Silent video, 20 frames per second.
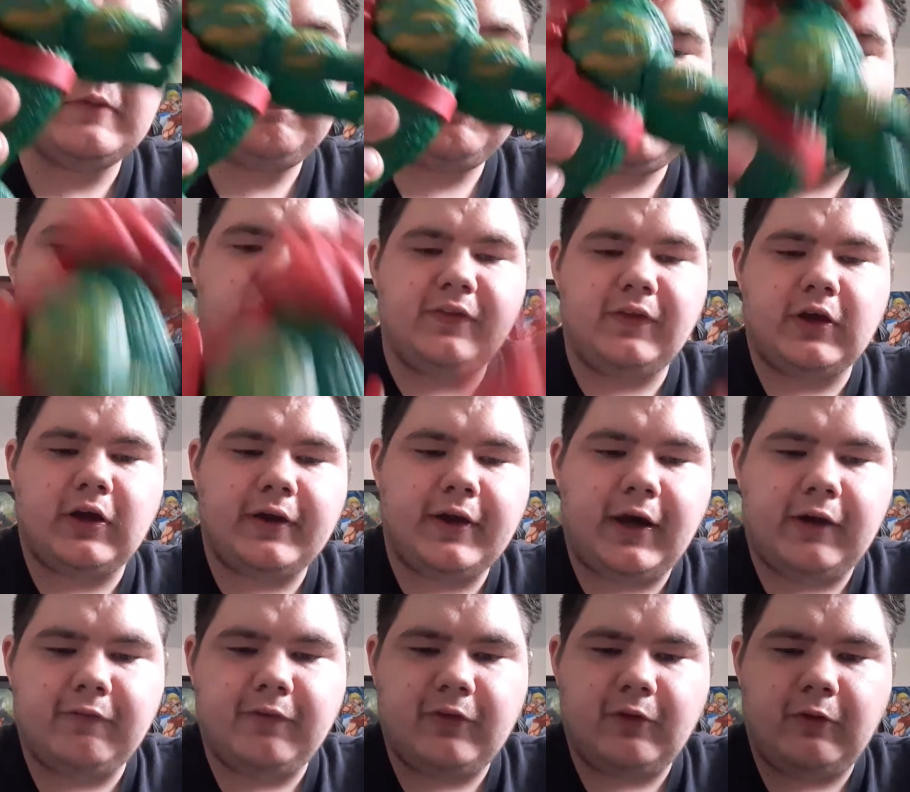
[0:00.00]
kind of thing I
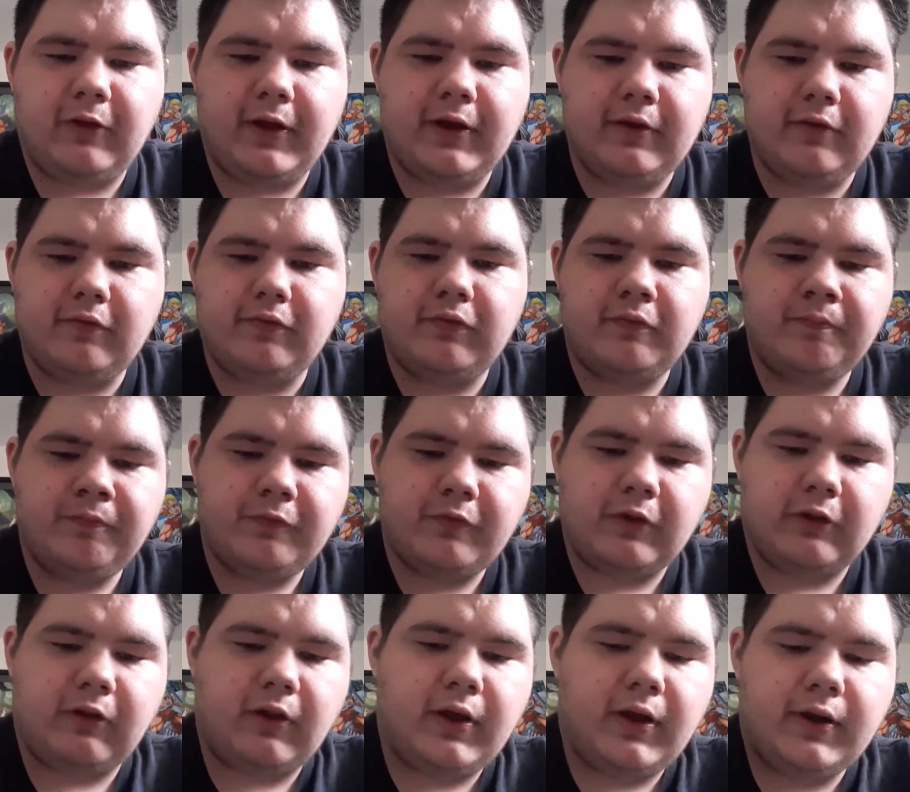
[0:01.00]
got for the
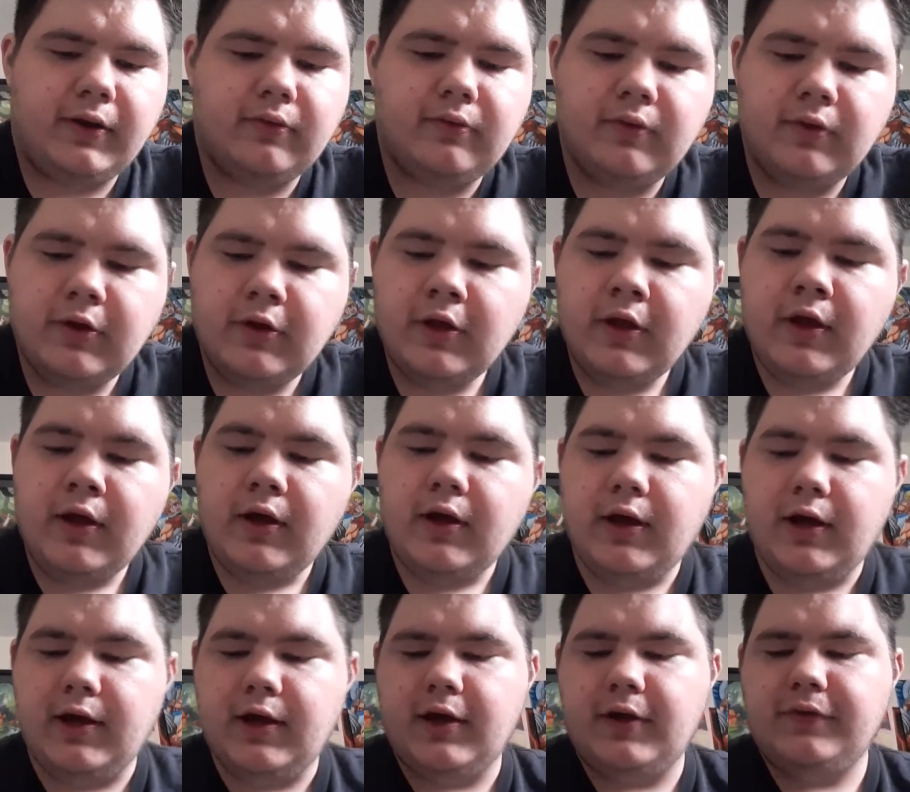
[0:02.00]
line.
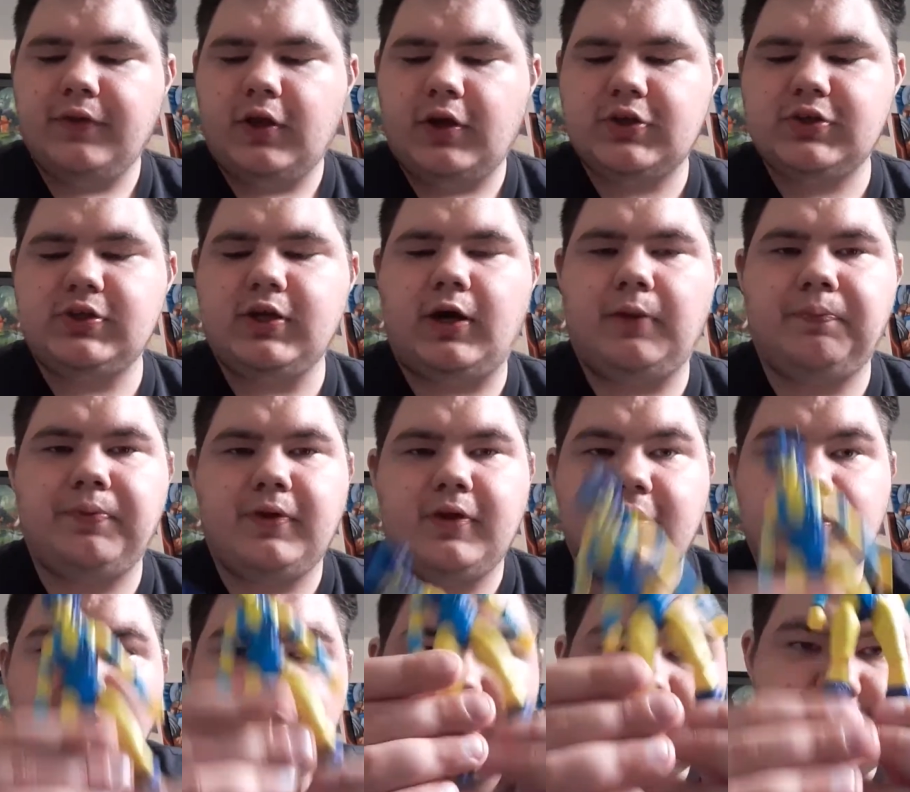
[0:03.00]
Next up
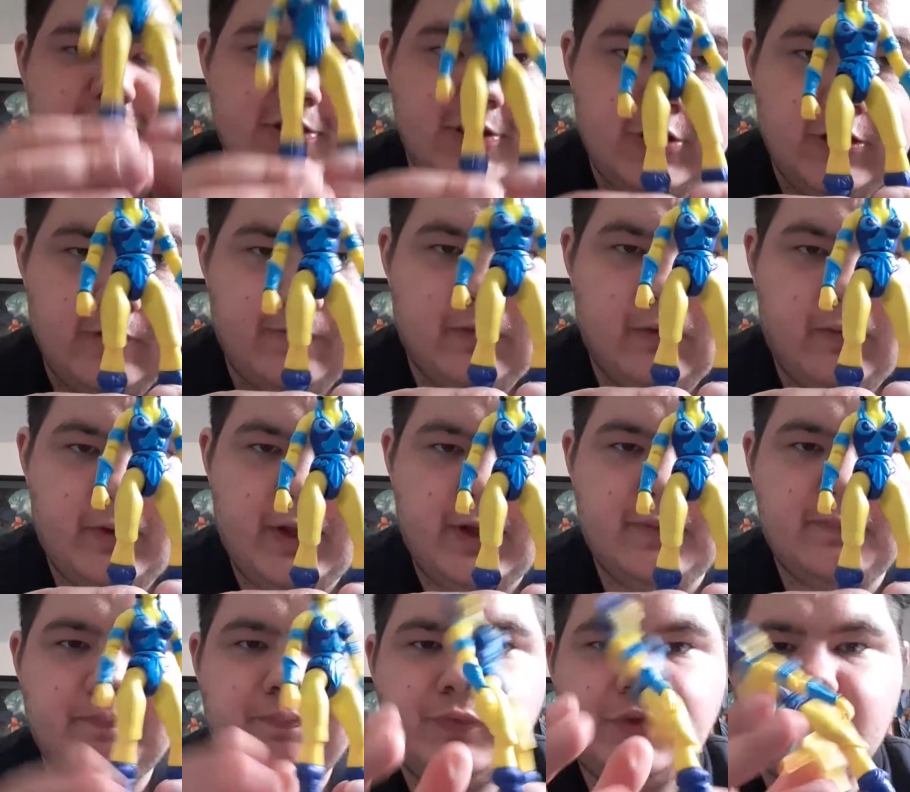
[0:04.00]
is Evil
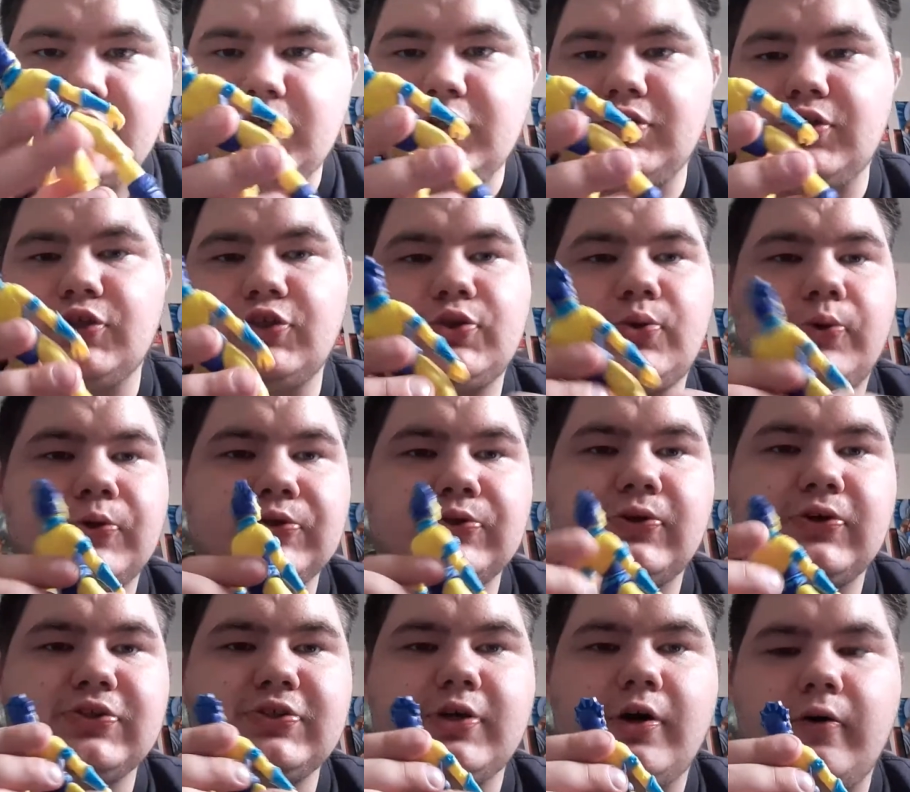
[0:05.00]
Lyn. She's the
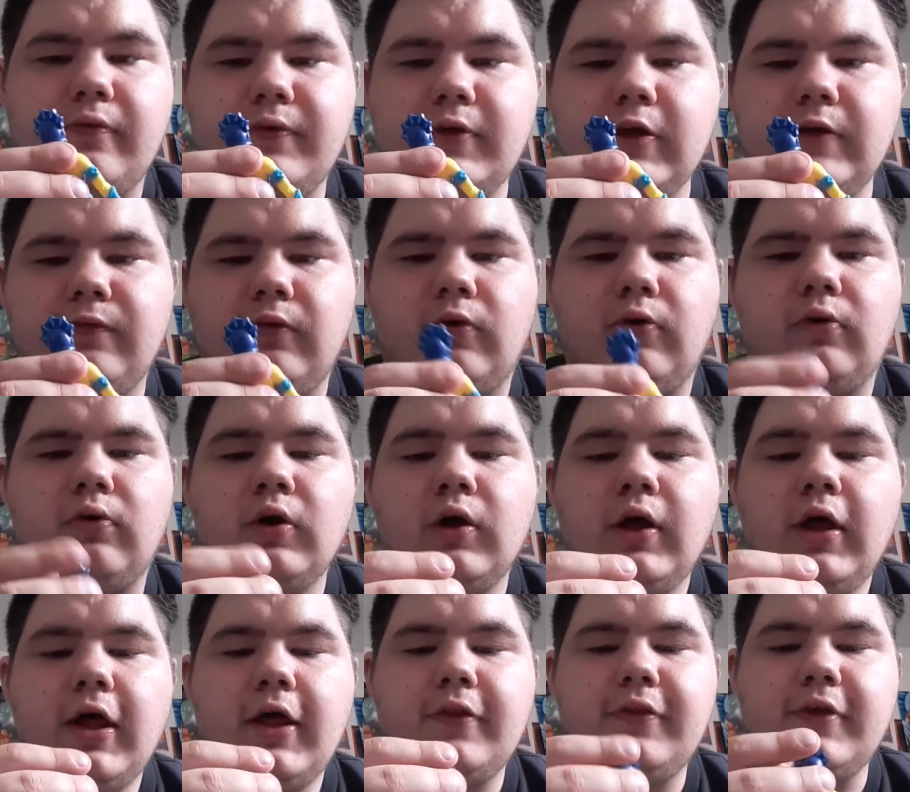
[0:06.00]
Sorceress of Evil.
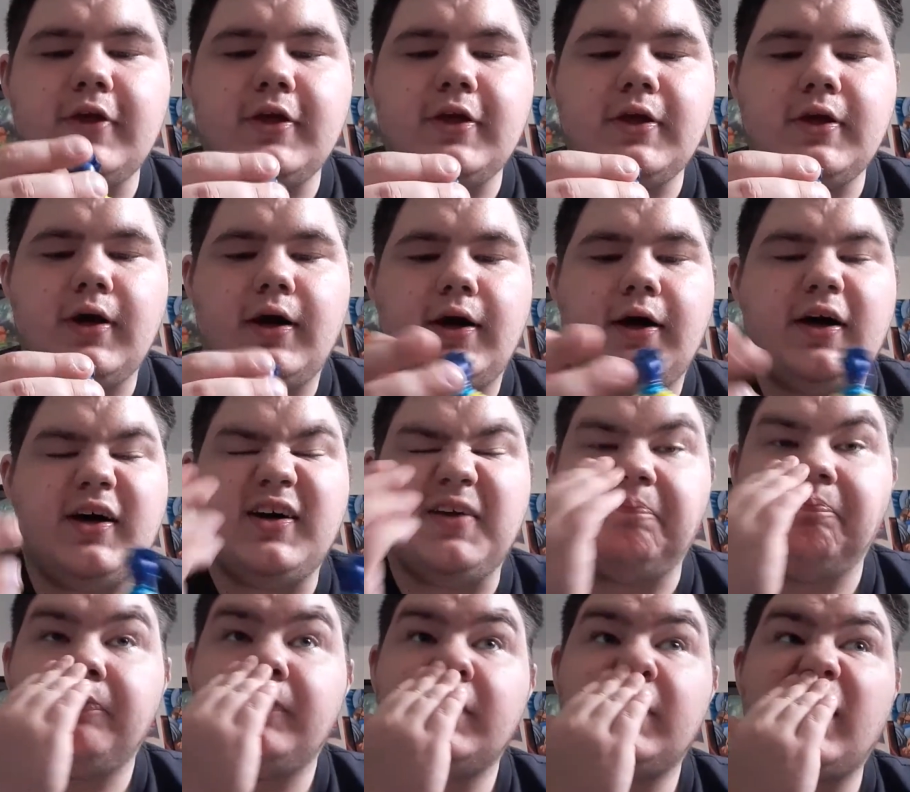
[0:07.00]
The
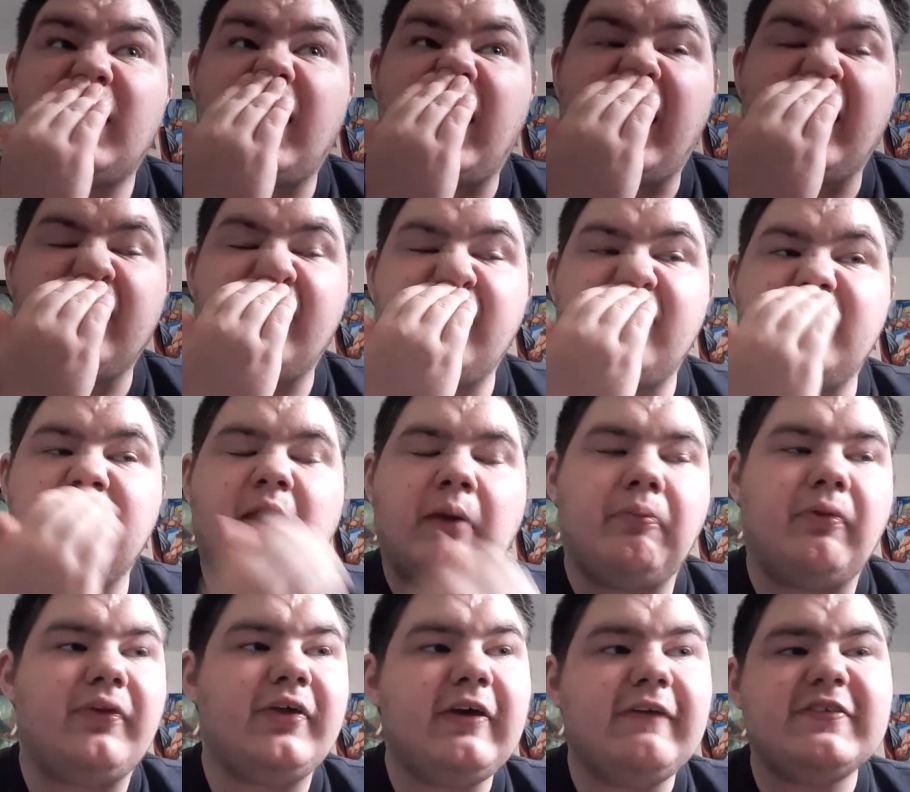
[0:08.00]
I
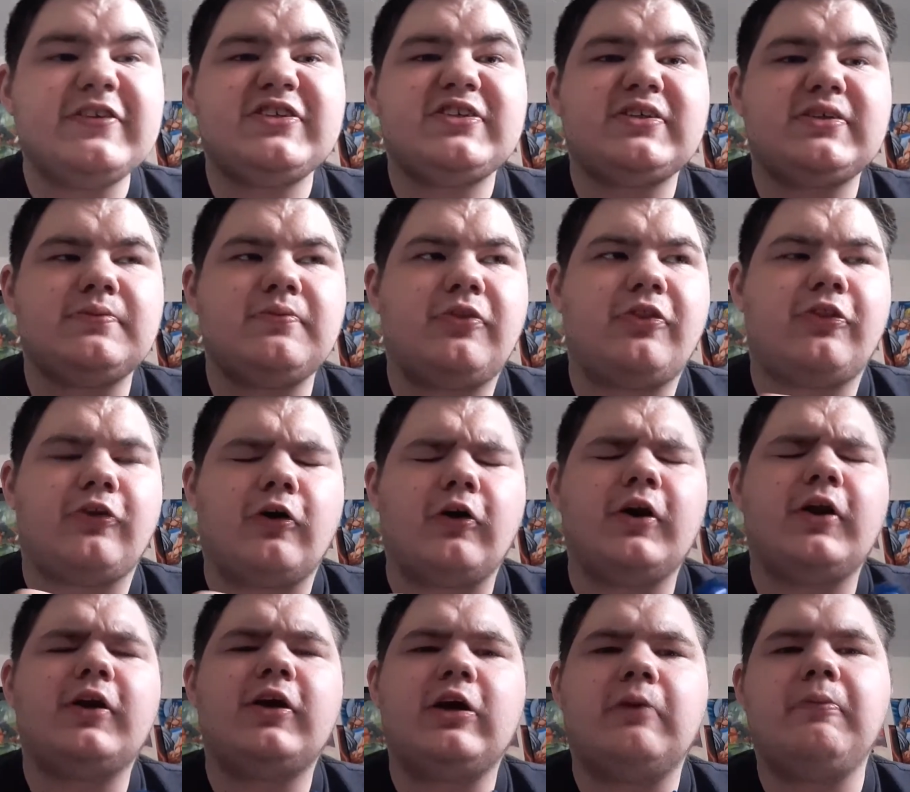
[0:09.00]
believe third
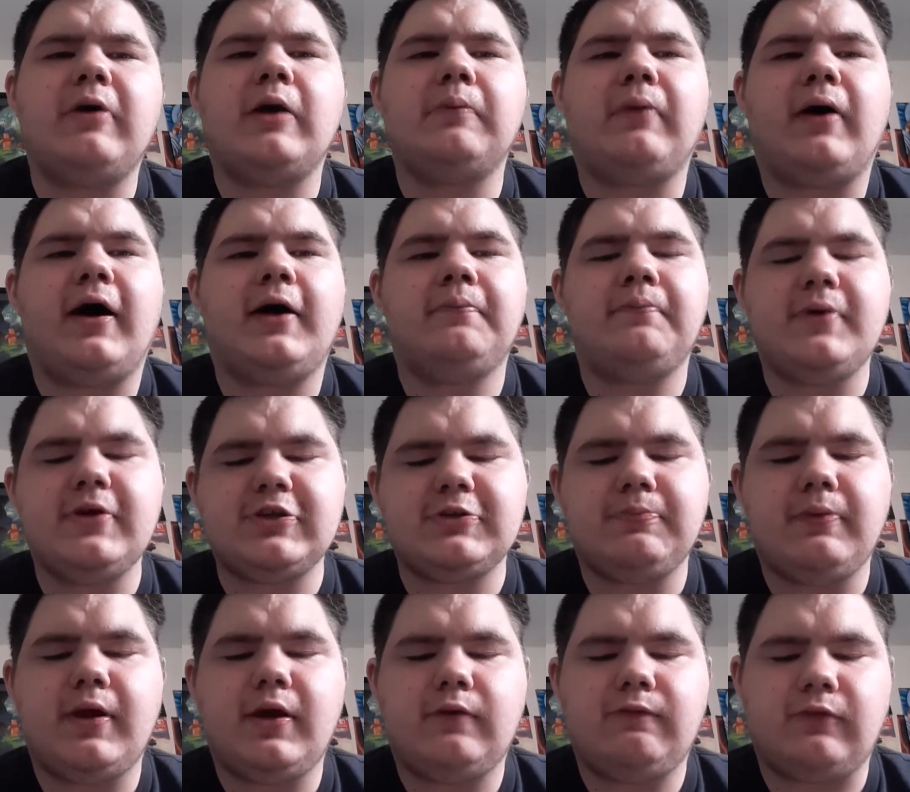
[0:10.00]
in command behind
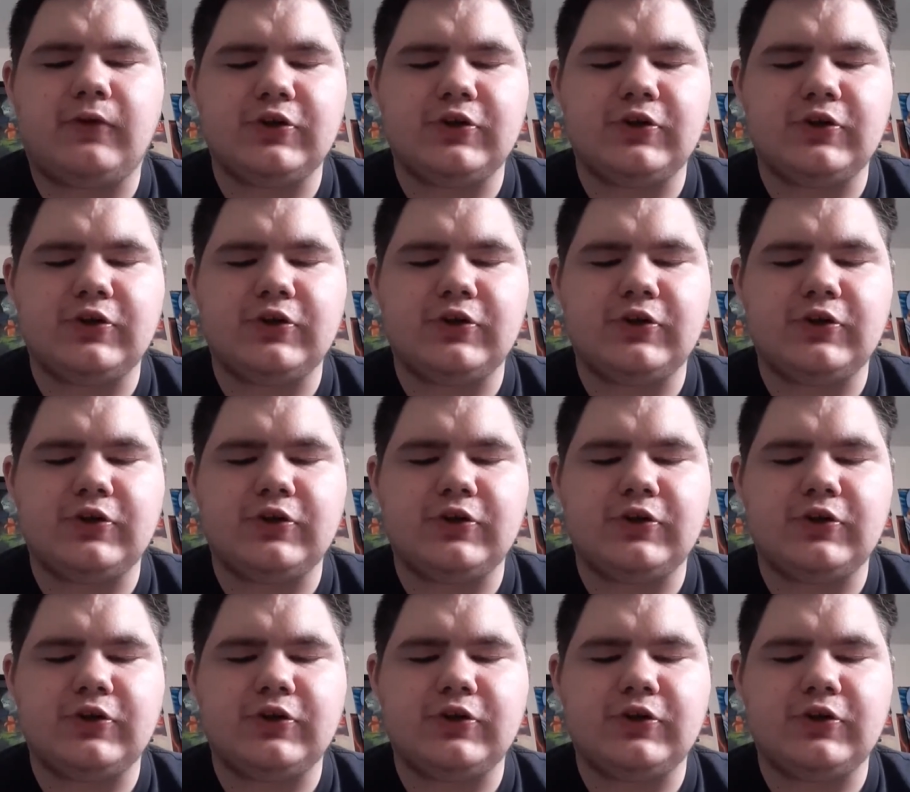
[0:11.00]
Beastman for